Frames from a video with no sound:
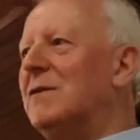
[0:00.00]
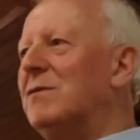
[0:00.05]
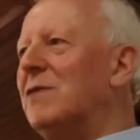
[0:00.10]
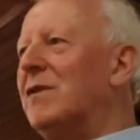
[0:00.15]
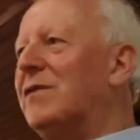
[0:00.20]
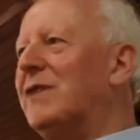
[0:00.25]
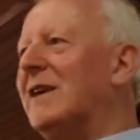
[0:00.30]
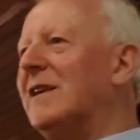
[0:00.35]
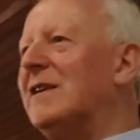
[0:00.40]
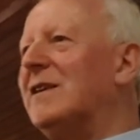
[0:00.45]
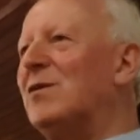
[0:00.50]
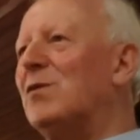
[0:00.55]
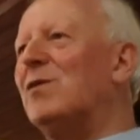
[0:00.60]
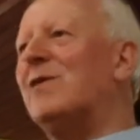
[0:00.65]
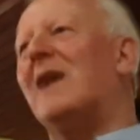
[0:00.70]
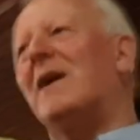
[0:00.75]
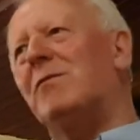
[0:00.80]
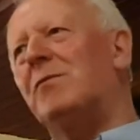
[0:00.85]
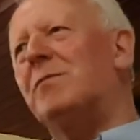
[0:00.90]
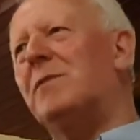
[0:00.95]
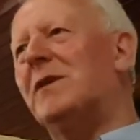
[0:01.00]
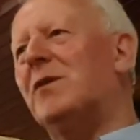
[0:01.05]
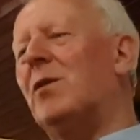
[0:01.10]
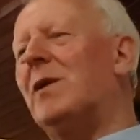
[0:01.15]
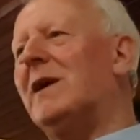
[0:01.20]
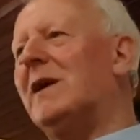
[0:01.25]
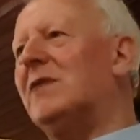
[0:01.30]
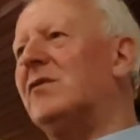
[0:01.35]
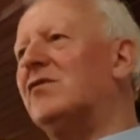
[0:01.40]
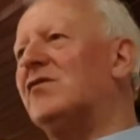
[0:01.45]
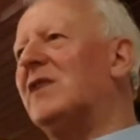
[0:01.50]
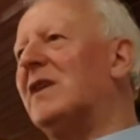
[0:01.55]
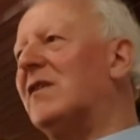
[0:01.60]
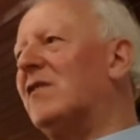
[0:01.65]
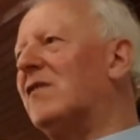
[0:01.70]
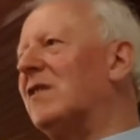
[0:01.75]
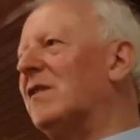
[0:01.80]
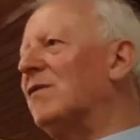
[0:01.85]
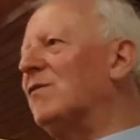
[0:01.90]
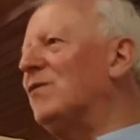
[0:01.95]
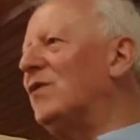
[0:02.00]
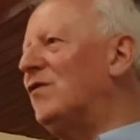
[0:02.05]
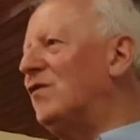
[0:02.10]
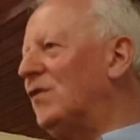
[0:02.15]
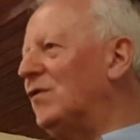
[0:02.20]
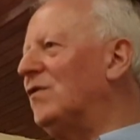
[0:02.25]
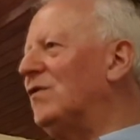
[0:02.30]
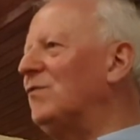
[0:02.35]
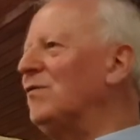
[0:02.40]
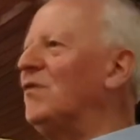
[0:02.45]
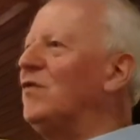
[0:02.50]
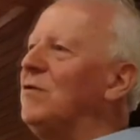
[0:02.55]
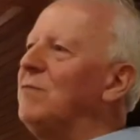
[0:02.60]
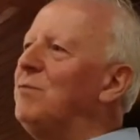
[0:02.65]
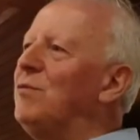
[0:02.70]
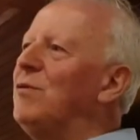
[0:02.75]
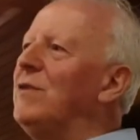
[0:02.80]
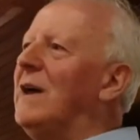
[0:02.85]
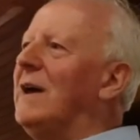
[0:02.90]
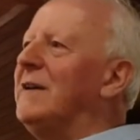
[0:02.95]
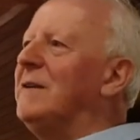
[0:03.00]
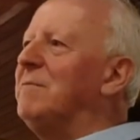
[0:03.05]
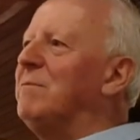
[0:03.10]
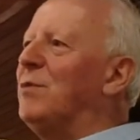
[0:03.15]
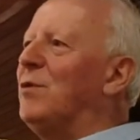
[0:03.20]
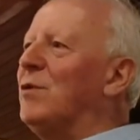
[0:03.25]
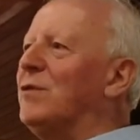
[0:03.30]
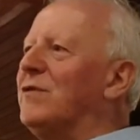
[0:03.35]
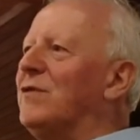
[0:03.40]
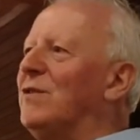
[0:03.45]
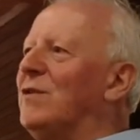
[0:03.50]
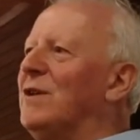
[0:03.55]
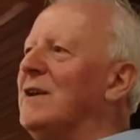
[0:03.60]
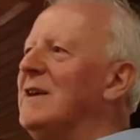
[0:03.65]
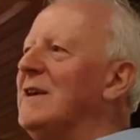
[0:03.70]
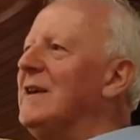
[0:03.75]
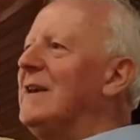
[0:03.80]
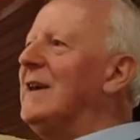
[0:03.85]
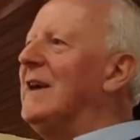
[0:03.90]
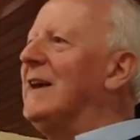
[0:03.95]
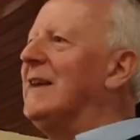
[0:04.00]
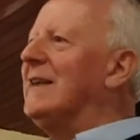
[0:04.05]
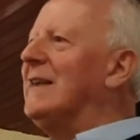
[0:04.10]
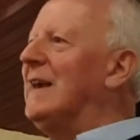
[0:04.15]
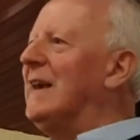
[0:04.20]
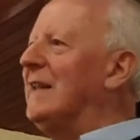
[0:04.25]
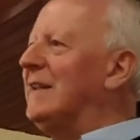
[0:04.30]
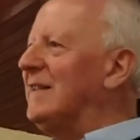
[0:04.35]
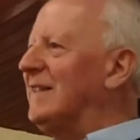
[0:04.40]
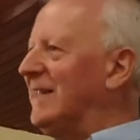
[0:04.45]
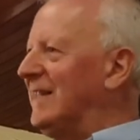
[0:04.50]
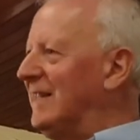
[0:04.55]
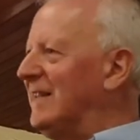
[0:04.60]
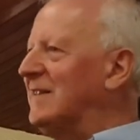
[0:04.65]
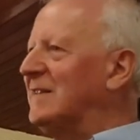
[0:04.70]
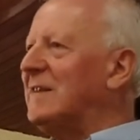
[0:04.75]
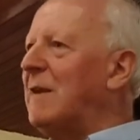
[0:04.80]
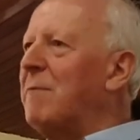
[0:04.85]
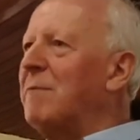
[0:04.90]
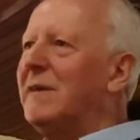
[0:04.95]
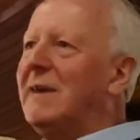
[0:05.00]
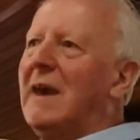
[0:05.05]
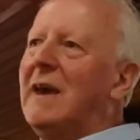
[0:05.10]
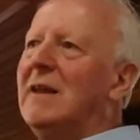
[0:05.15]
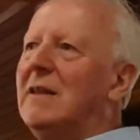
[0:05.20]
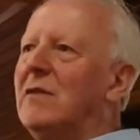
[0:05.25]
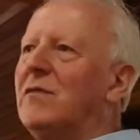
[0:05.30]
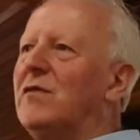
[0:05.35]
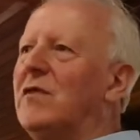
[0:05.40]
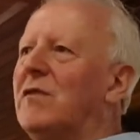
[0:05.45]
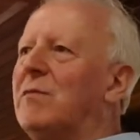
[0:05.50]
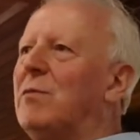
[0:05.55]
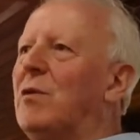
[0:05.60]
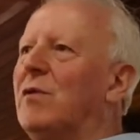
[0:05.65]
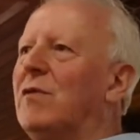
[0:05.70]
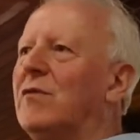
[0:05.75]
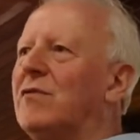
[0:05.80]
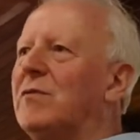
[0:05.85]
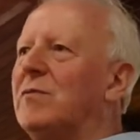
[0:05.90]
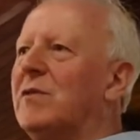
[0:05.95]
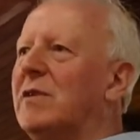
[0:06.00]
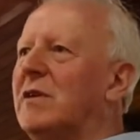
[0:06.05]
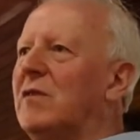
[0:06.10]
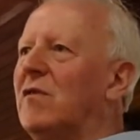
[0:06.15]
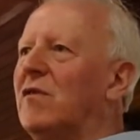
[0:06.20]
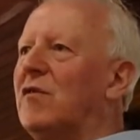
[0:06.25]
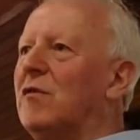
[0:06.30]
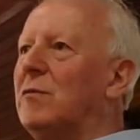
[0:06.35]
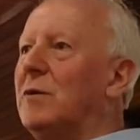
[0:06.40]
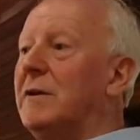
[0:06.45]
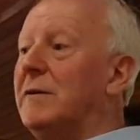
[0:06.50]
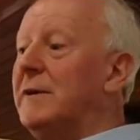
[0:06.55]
We think, that would be quite interesting. We should put that in bottle and get some kind of response from the consumer.